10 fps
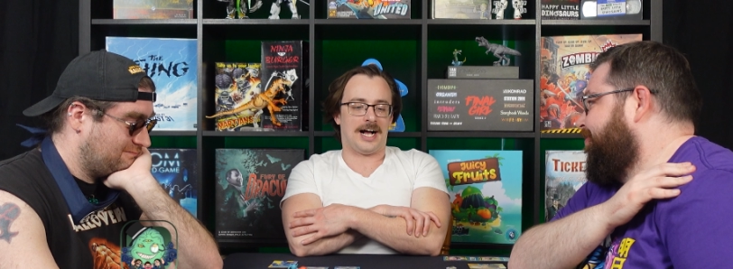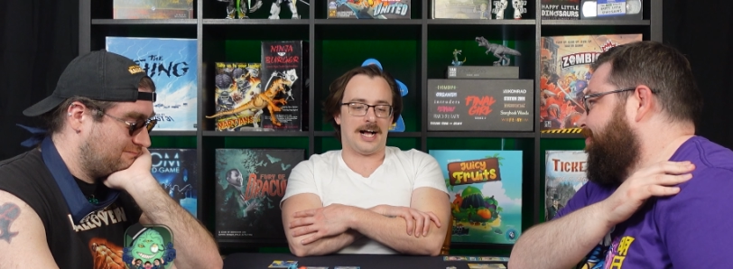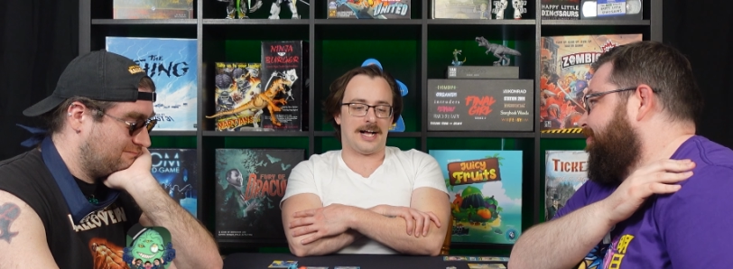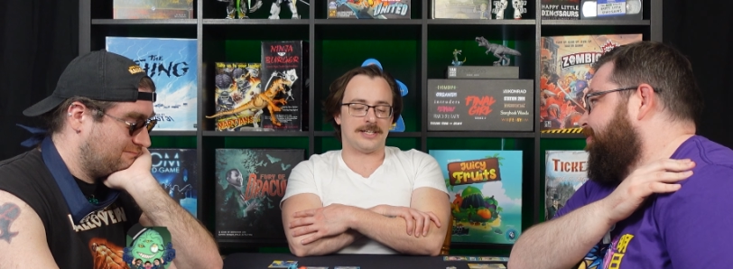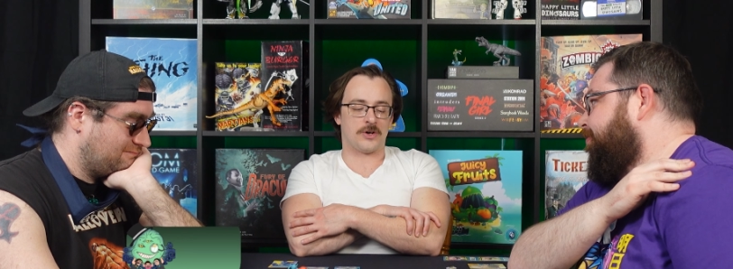
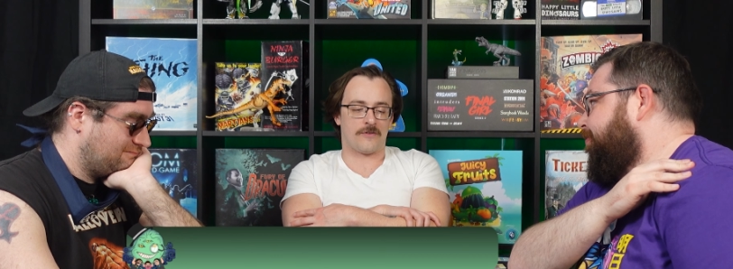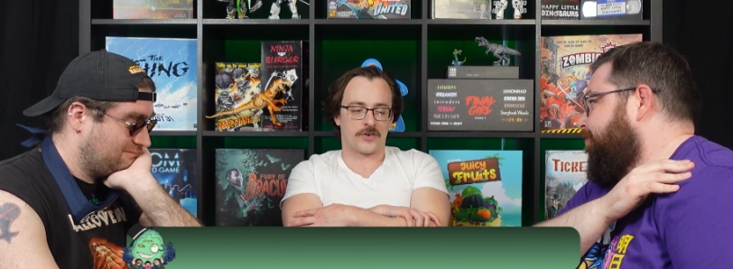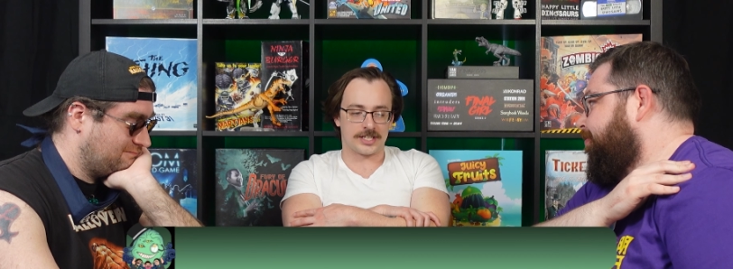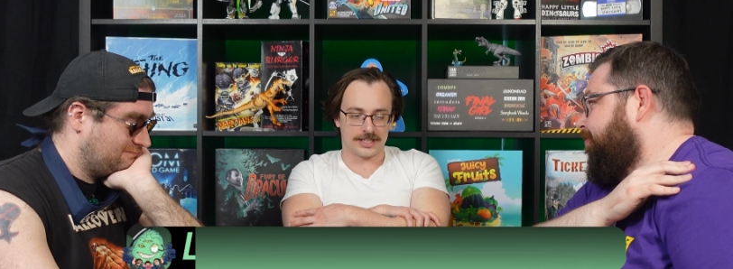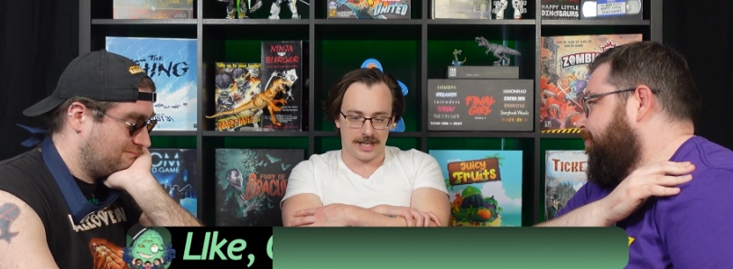Speaker 1: Uh, don't
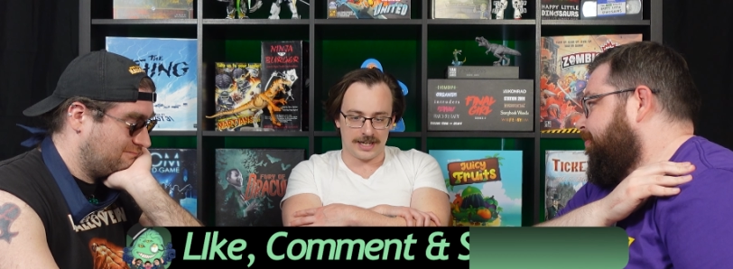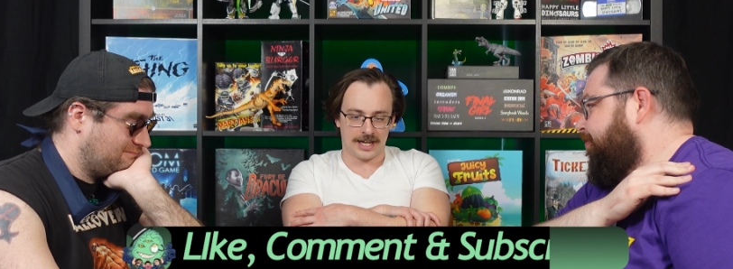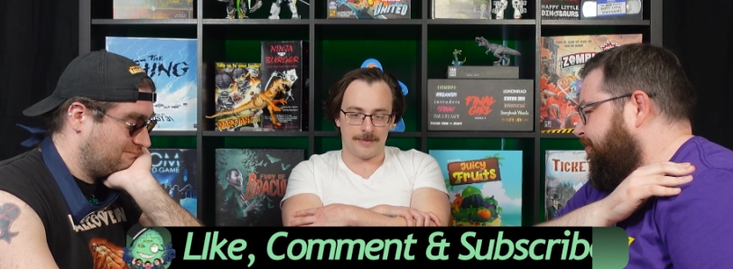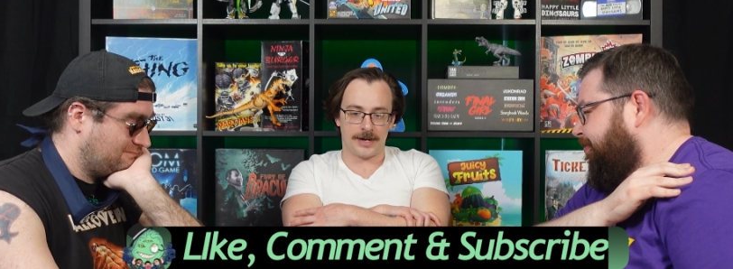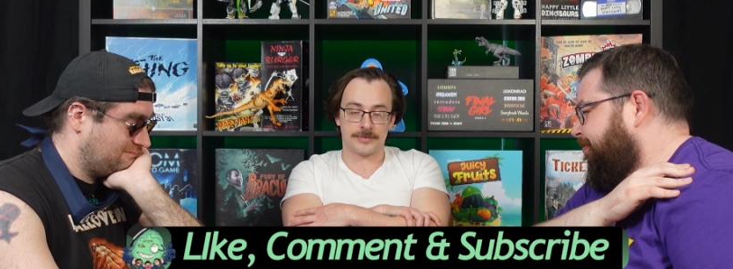forget to
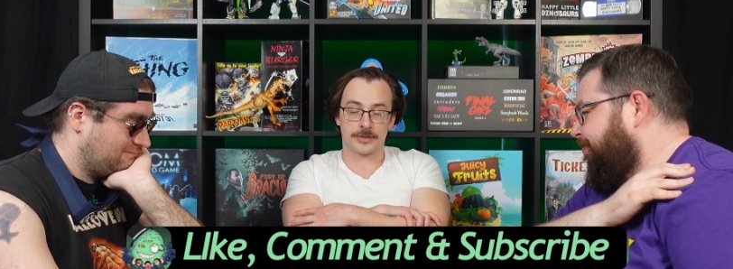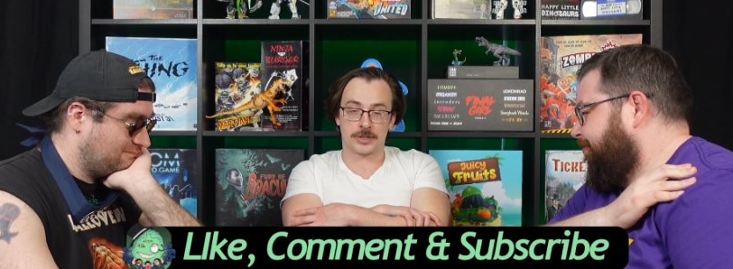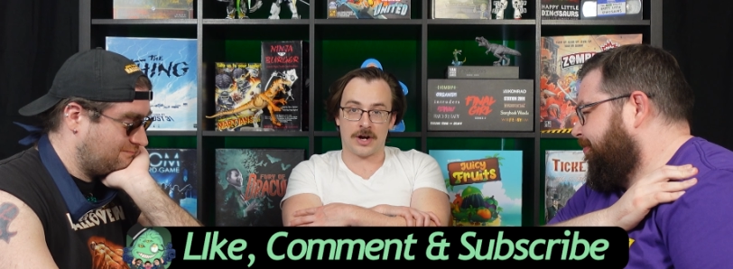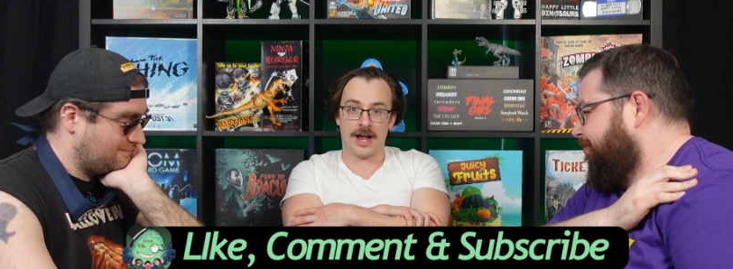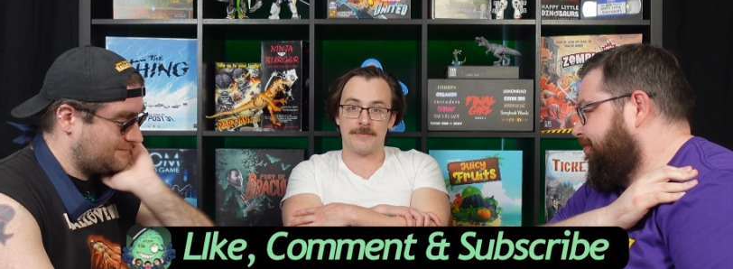like, comment, and
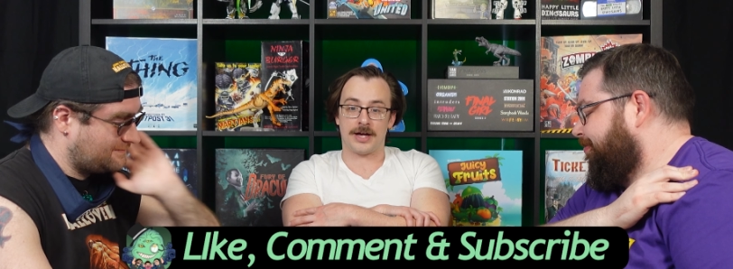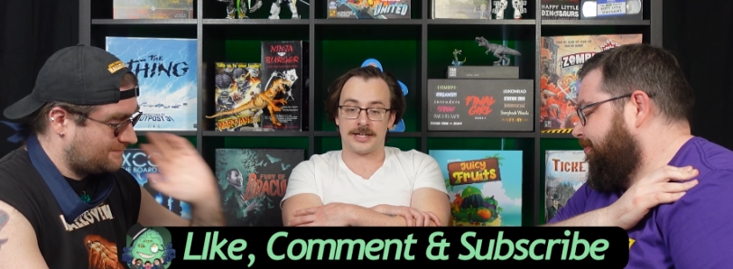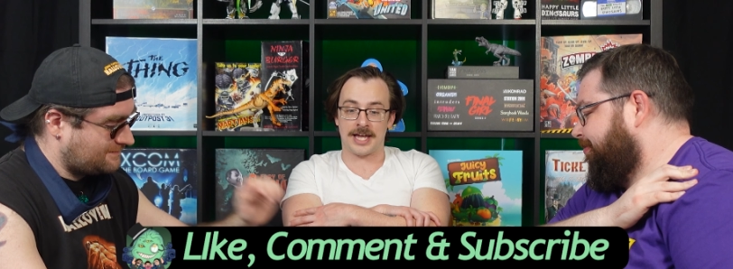subscribe.